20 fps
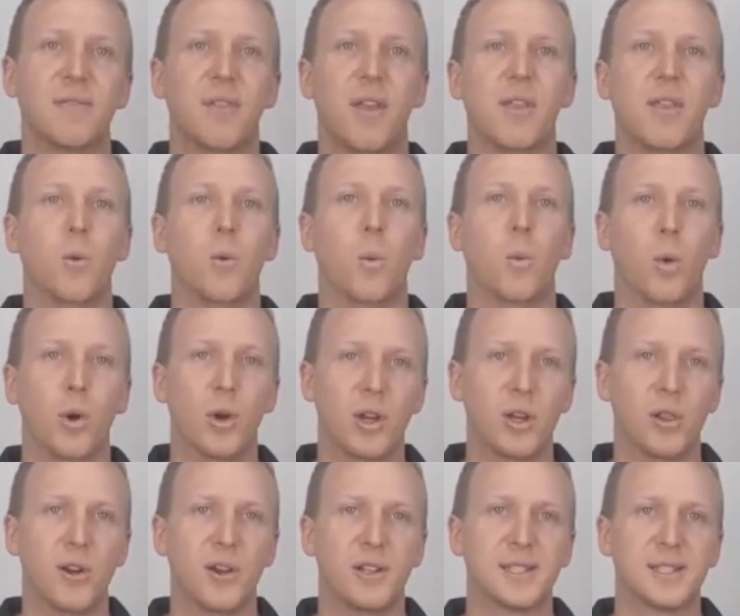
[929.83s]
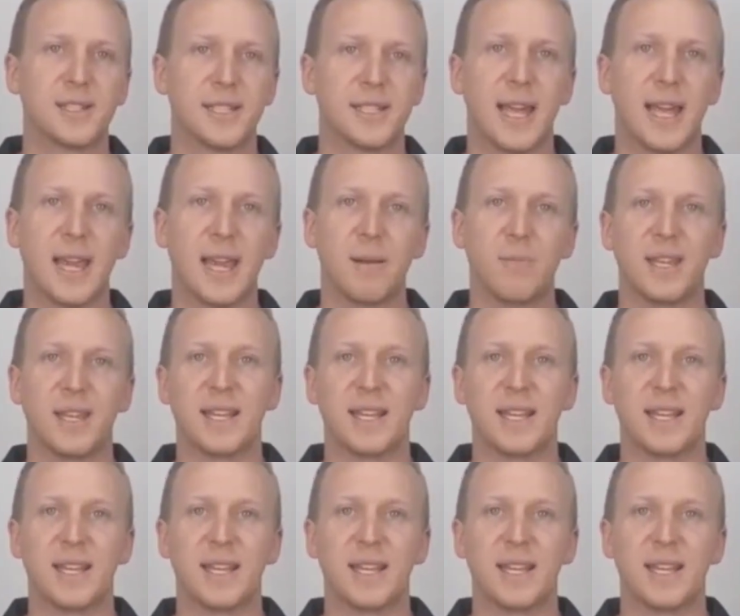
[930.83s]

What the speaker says: Even though the workload is the same,